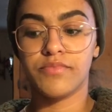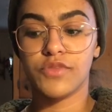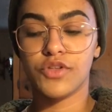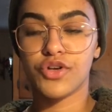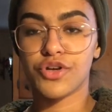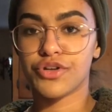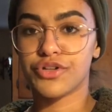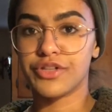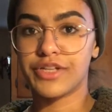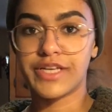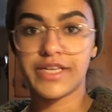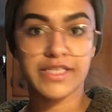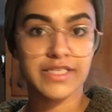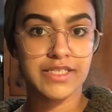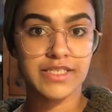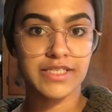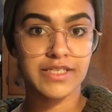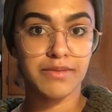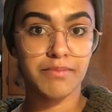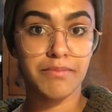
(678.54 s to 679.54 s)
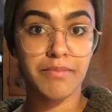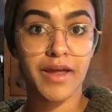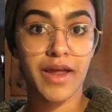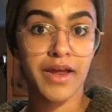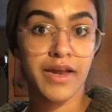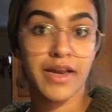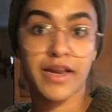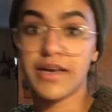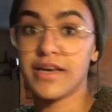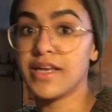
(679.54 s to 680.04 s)
Your list
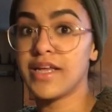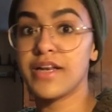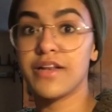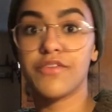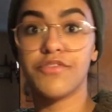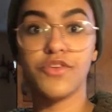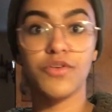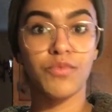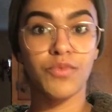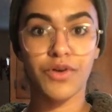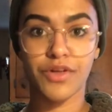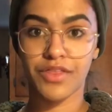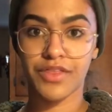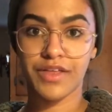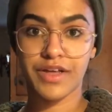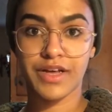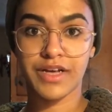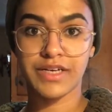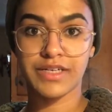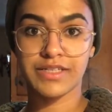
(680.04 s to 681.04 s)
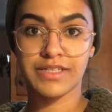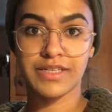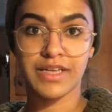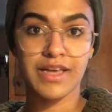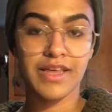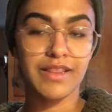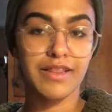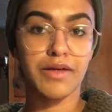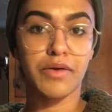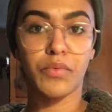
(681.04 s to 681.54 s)
may need a few more things
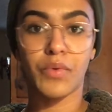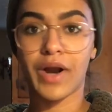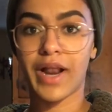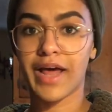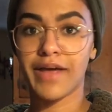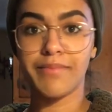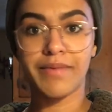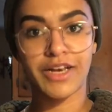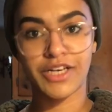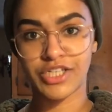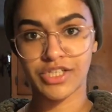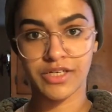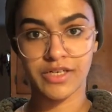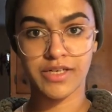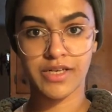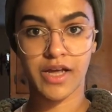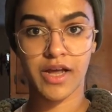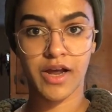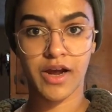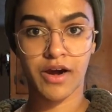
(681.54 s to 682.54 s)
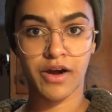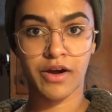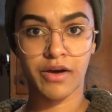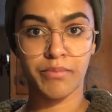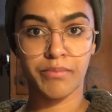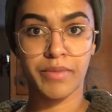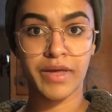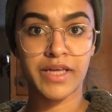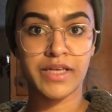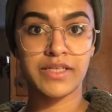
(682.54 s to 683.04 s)
than what I mentioned here
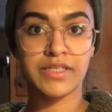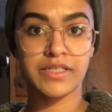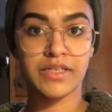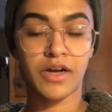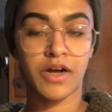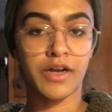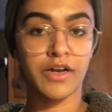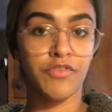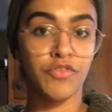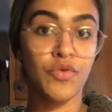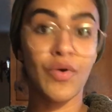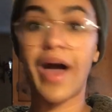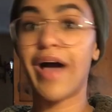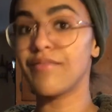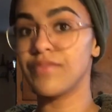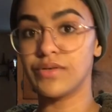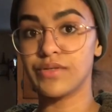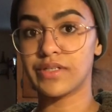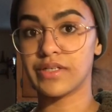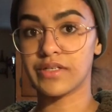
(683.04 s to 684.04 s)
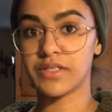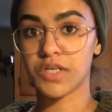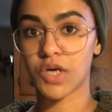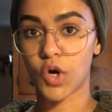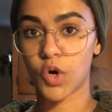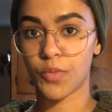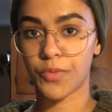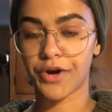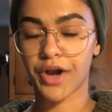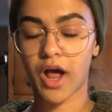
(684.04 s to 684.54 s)
based on if you have those things at
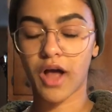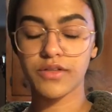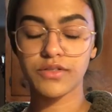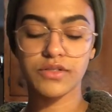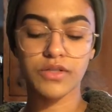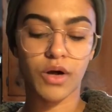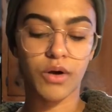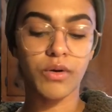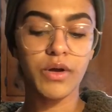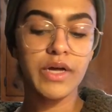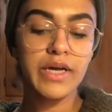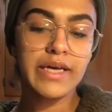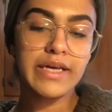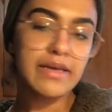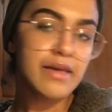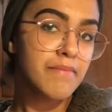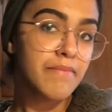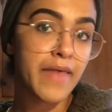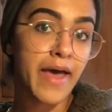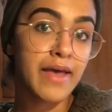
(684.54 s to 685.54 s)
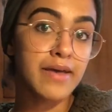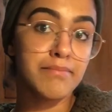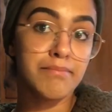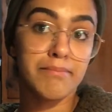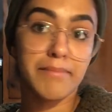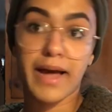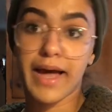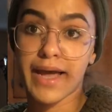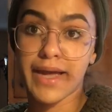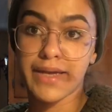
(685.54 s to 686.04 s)
home or not. So keep that
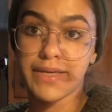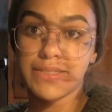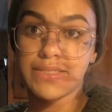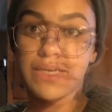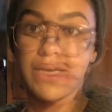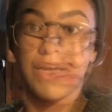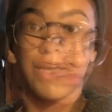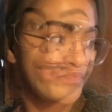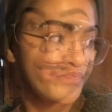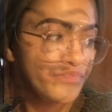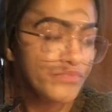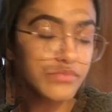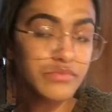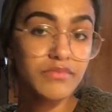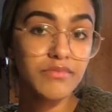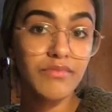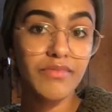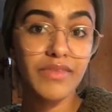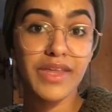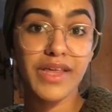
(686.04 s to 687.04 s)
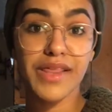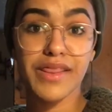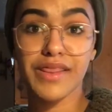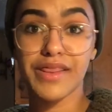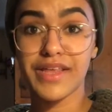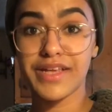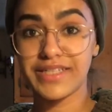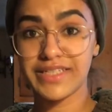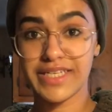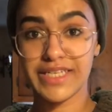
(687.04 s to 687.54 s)
in mind.
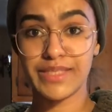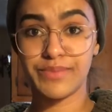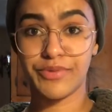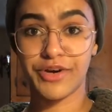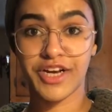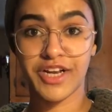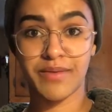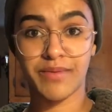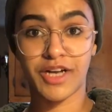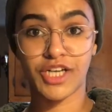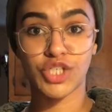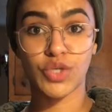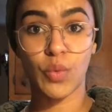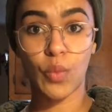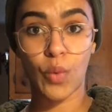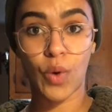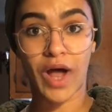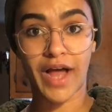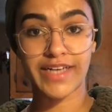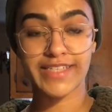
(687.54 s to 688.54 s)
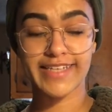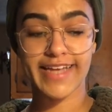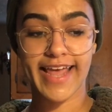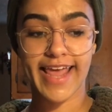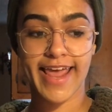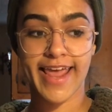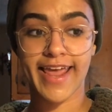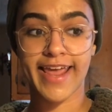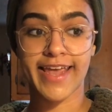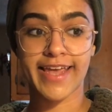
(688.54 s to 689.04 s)
This is pretty much what
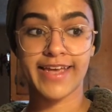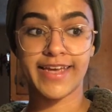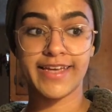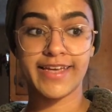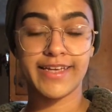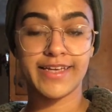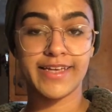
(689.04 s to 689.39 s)
a